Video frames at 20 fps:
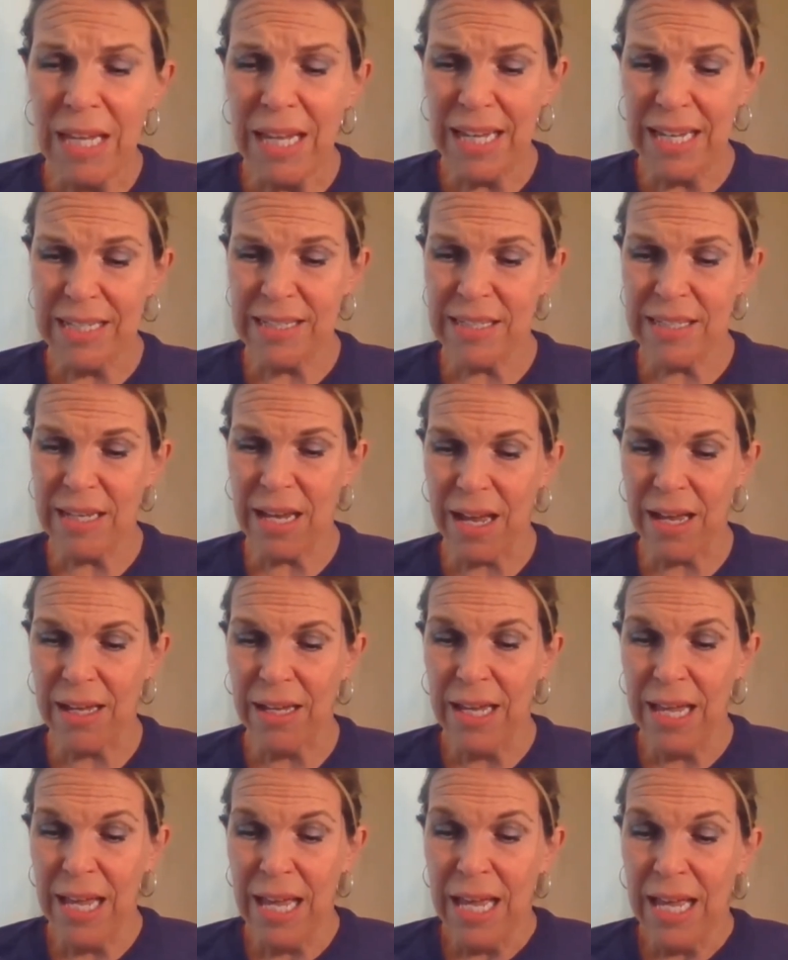It's
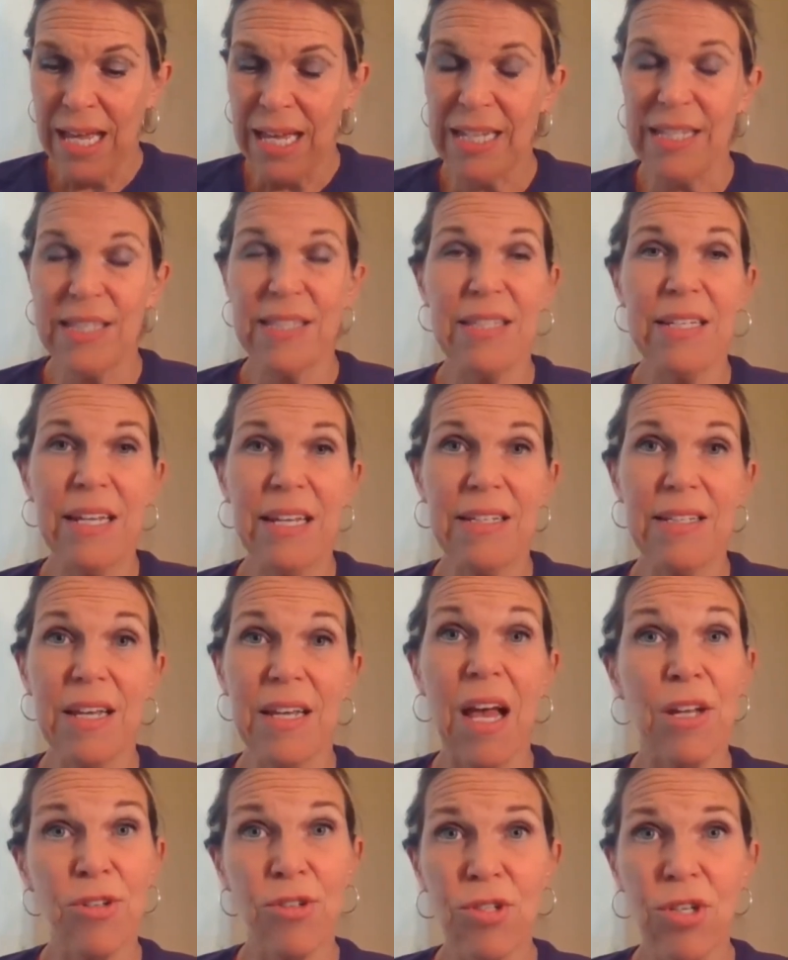
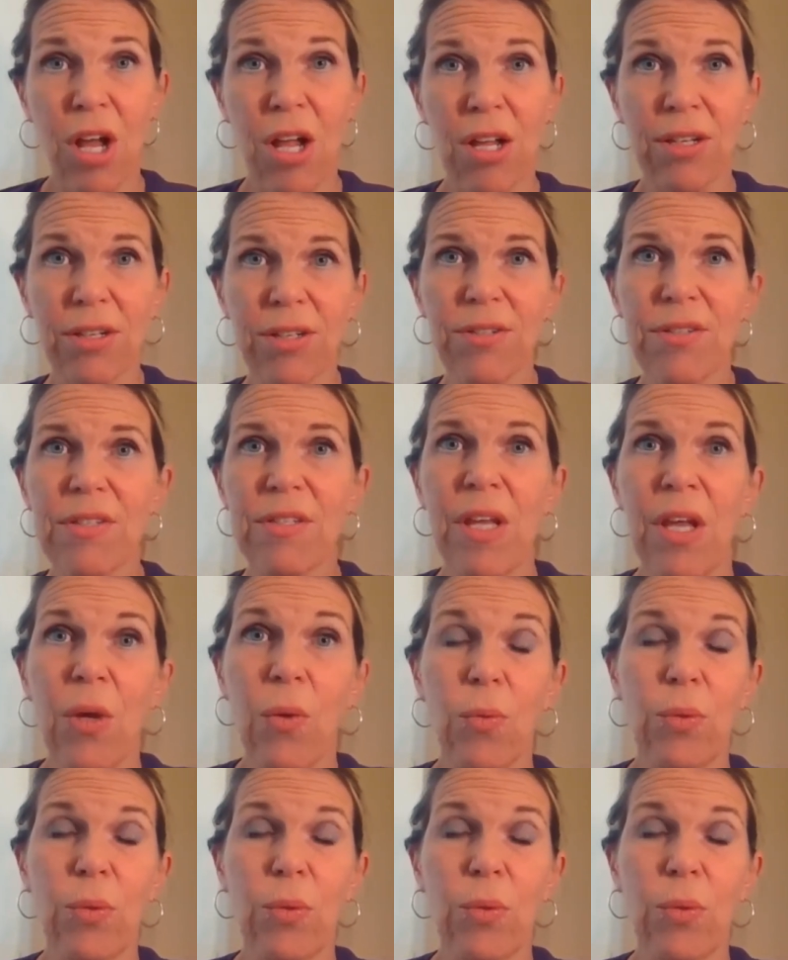$100,